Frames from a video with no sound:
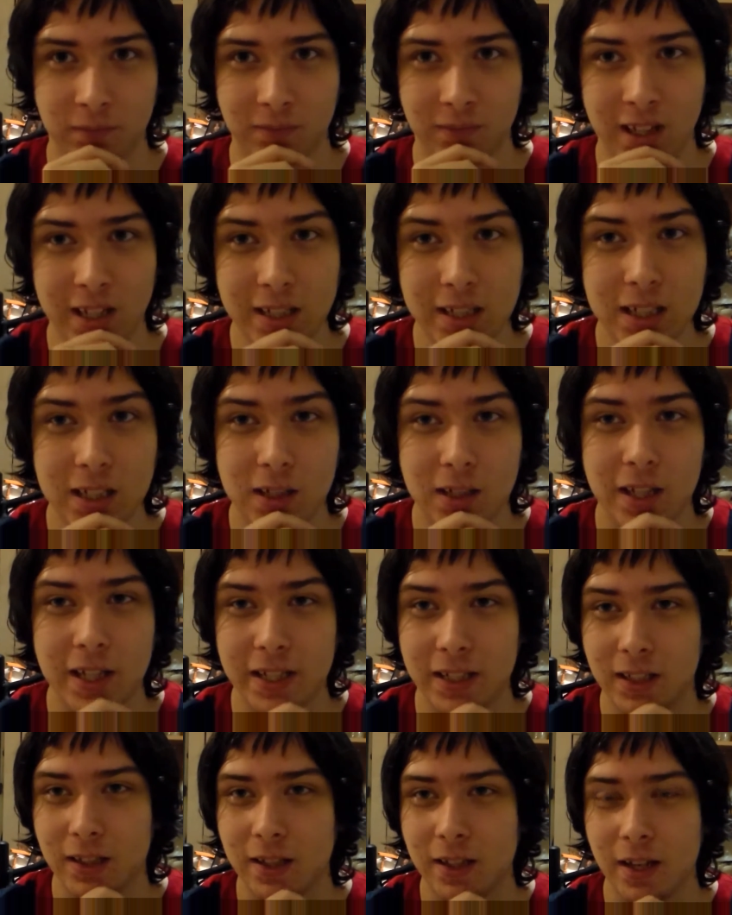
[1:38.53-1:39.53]
This is
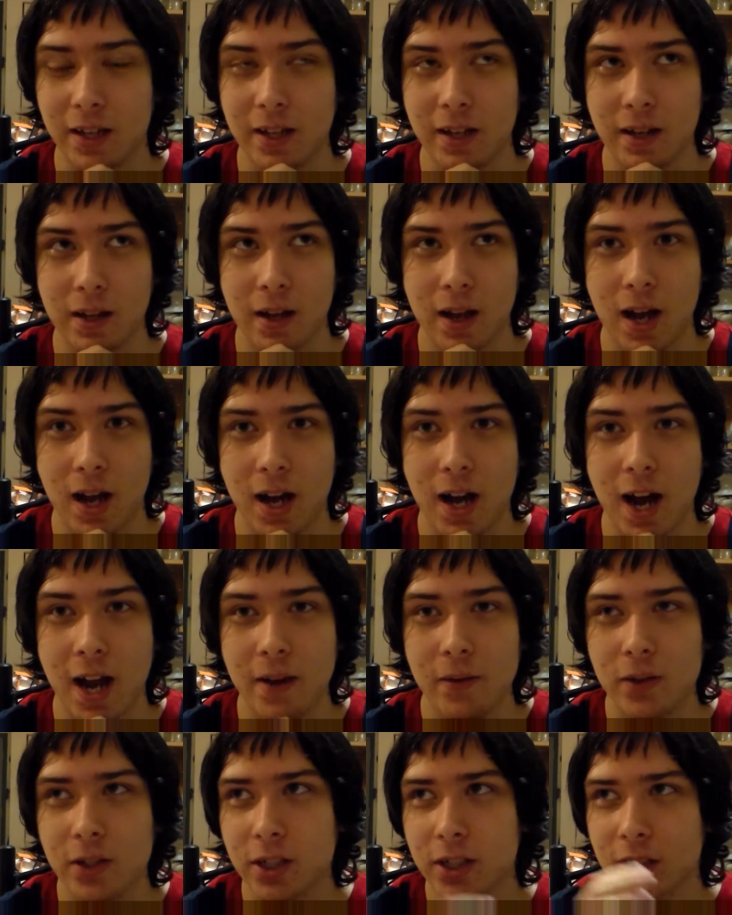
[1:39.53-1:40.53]
like,
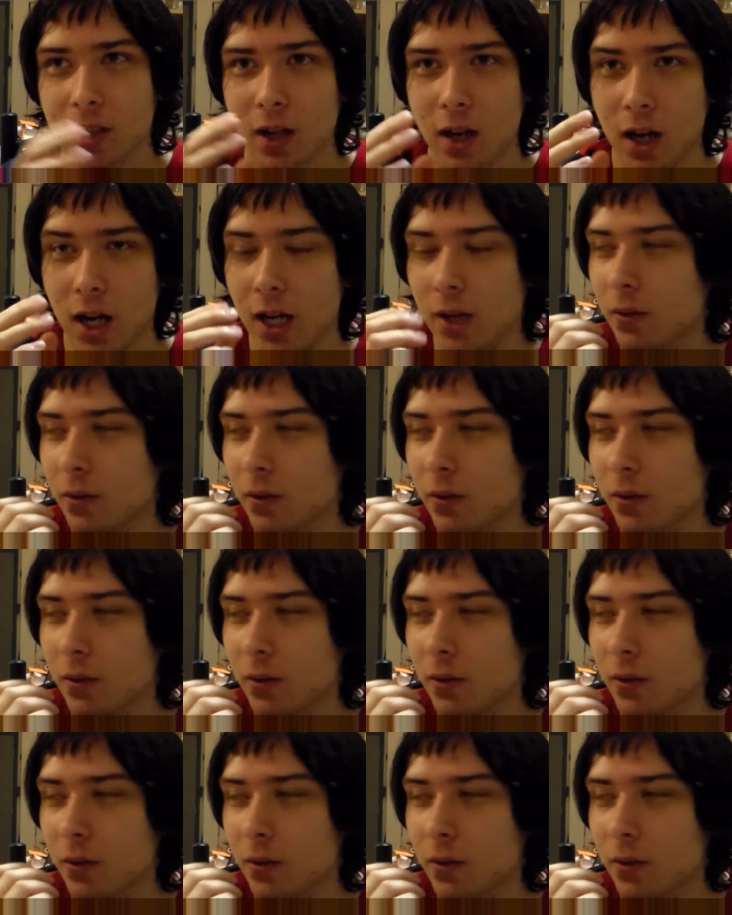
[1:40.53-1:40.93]
I was